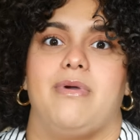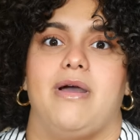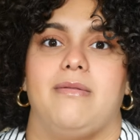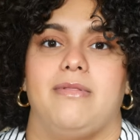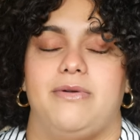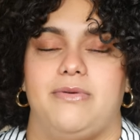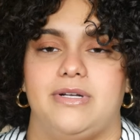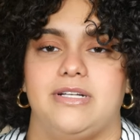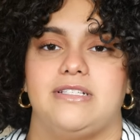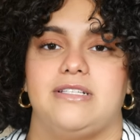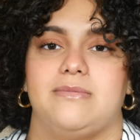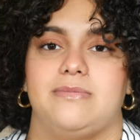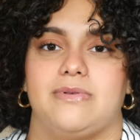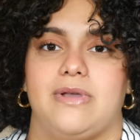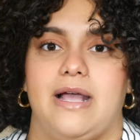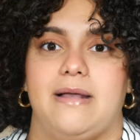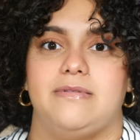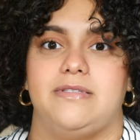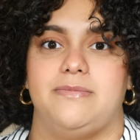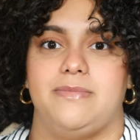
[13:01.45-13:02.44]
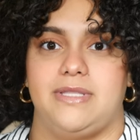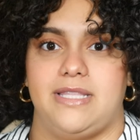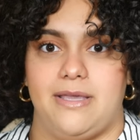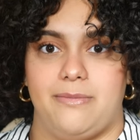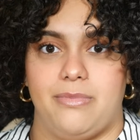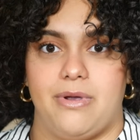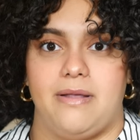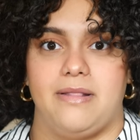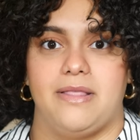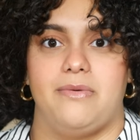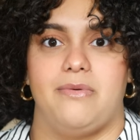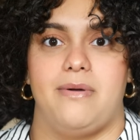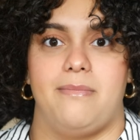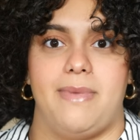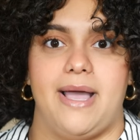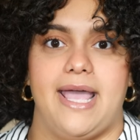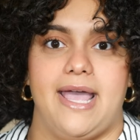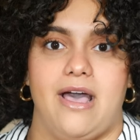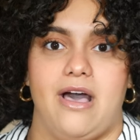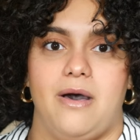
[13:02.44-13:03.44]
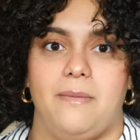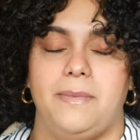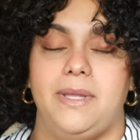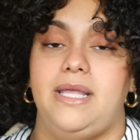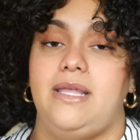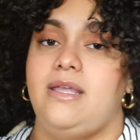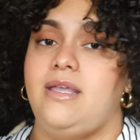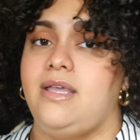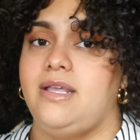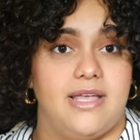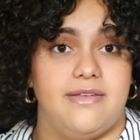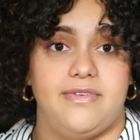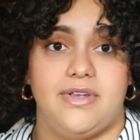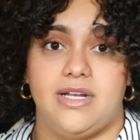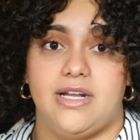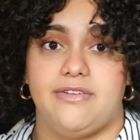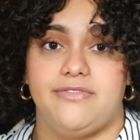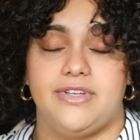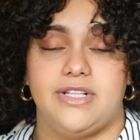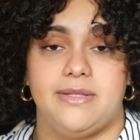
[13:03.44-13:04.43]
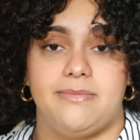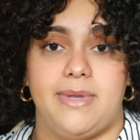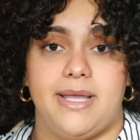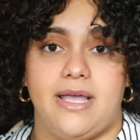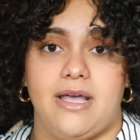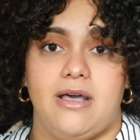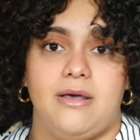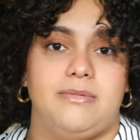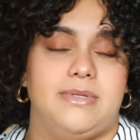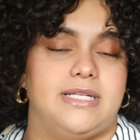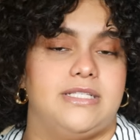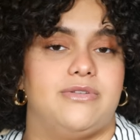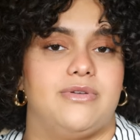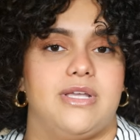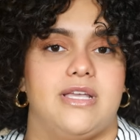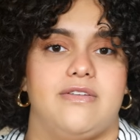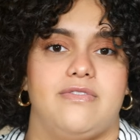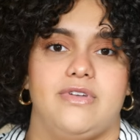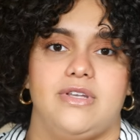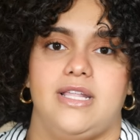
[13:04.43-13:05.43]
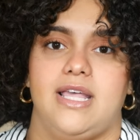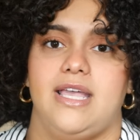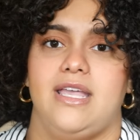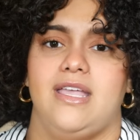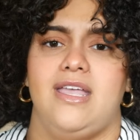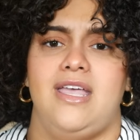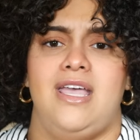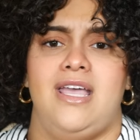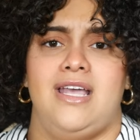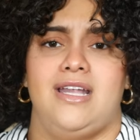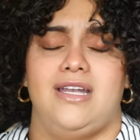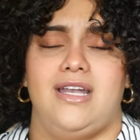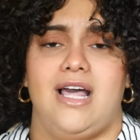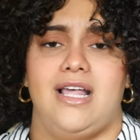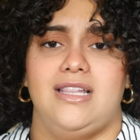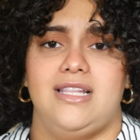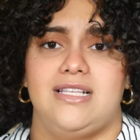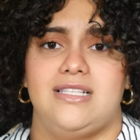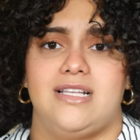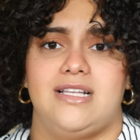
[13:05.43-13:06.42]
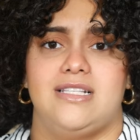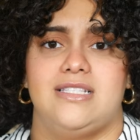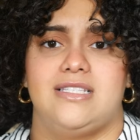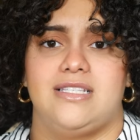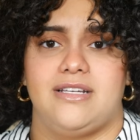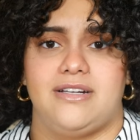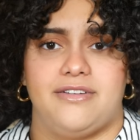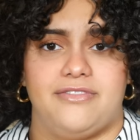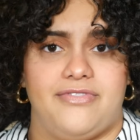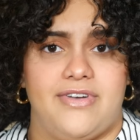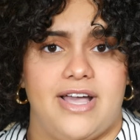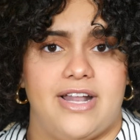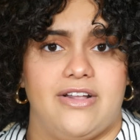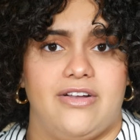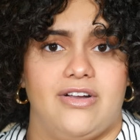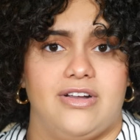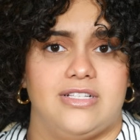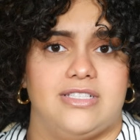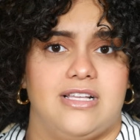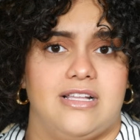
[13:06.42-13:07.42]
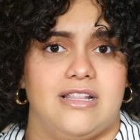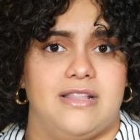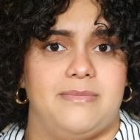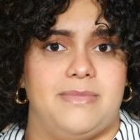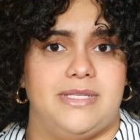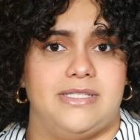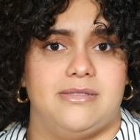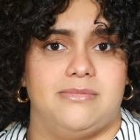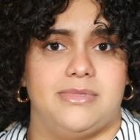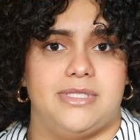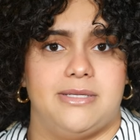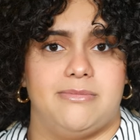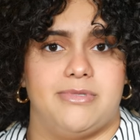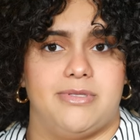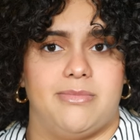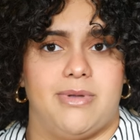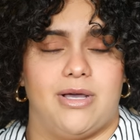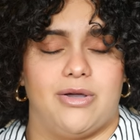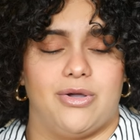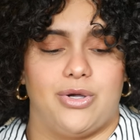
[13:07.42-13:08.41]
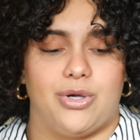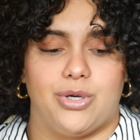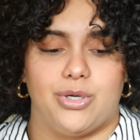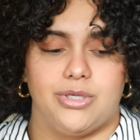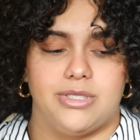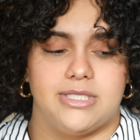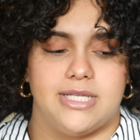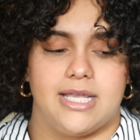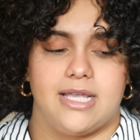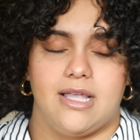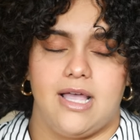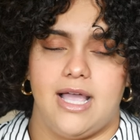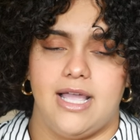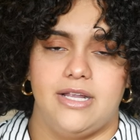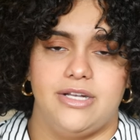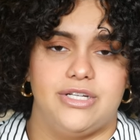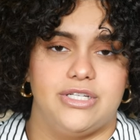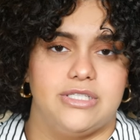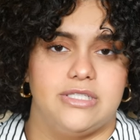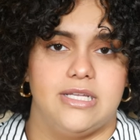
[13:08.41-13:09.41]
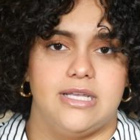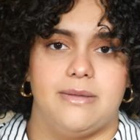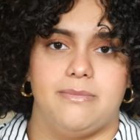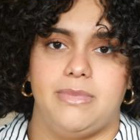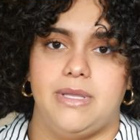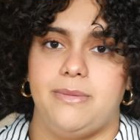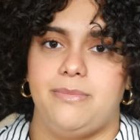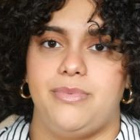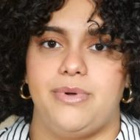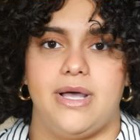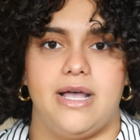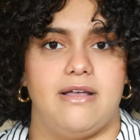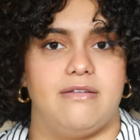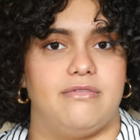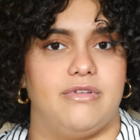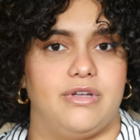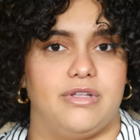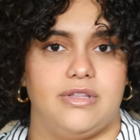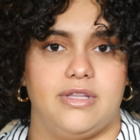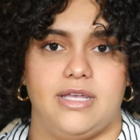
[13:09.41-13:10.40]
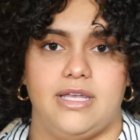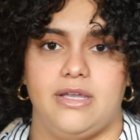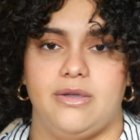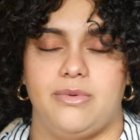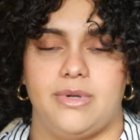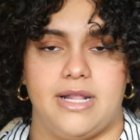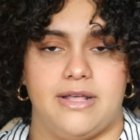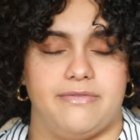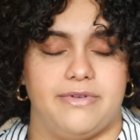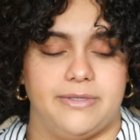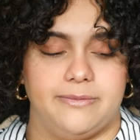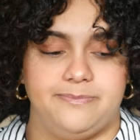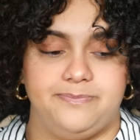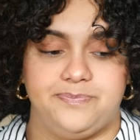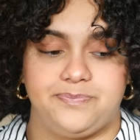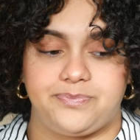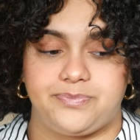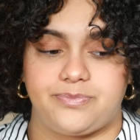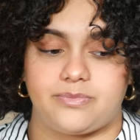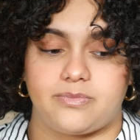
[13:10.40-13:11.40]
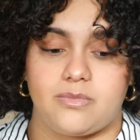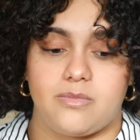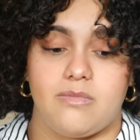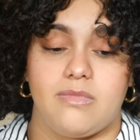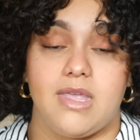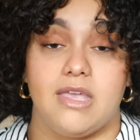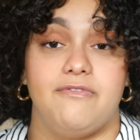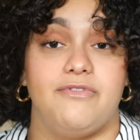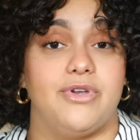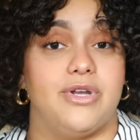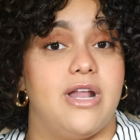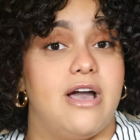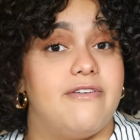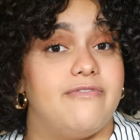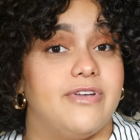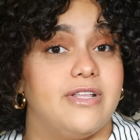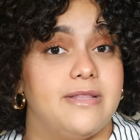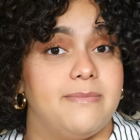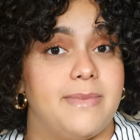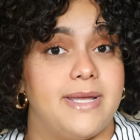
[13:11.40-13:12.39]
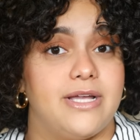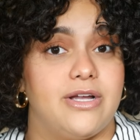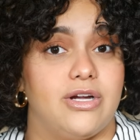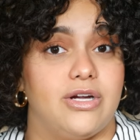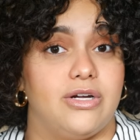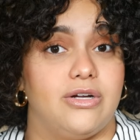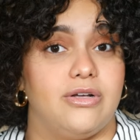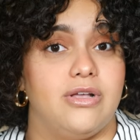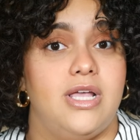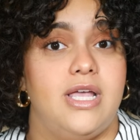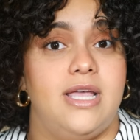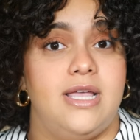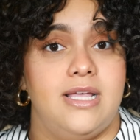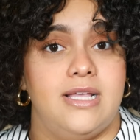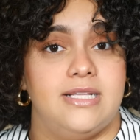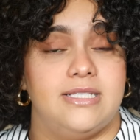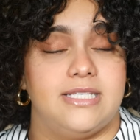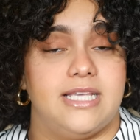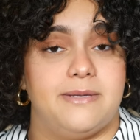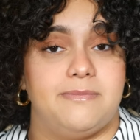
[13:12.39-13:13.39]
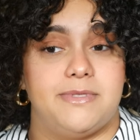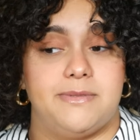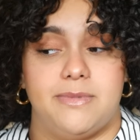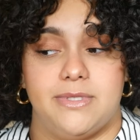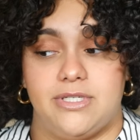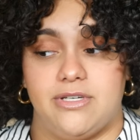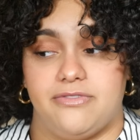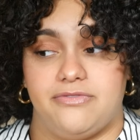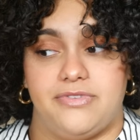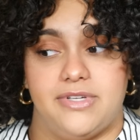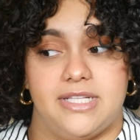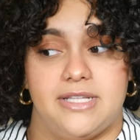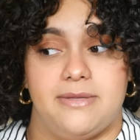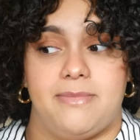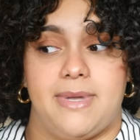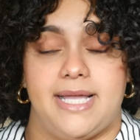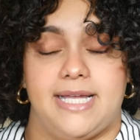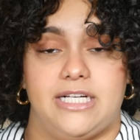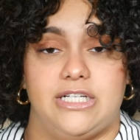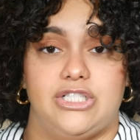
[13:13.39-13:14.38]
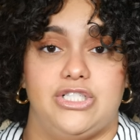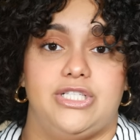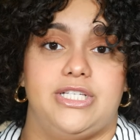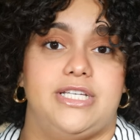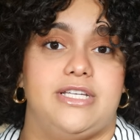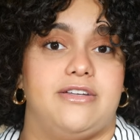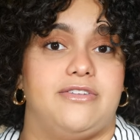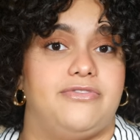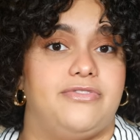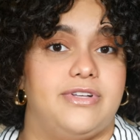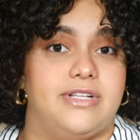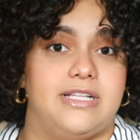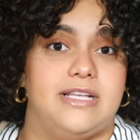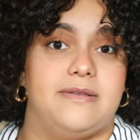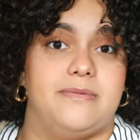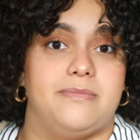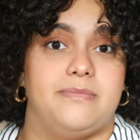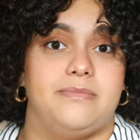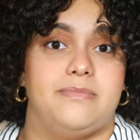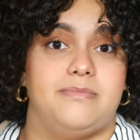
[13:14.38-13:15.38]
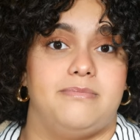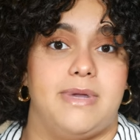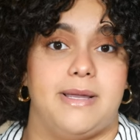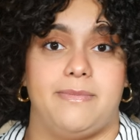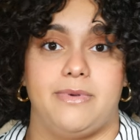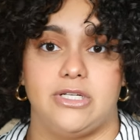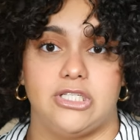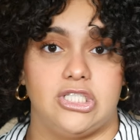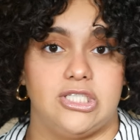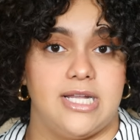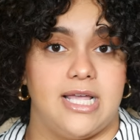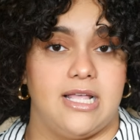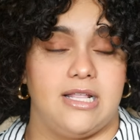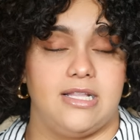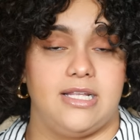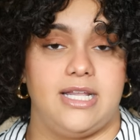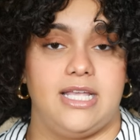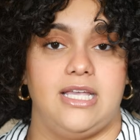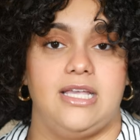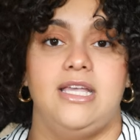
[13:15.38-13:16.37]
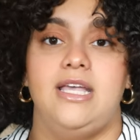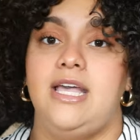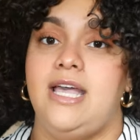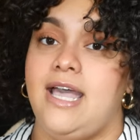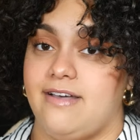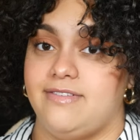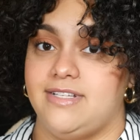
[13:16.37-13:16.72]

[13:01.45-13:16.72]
they probably want to subscribe to me. They probably want my help. It's okay if you're not feeling my help. That's okay if you're like, not this uncertified girl telling me some tips about curls. Like, I understand people have their thing, whatever. If you're not feeling my curl tips, but you're feeling my energy, you're feeling my personality, I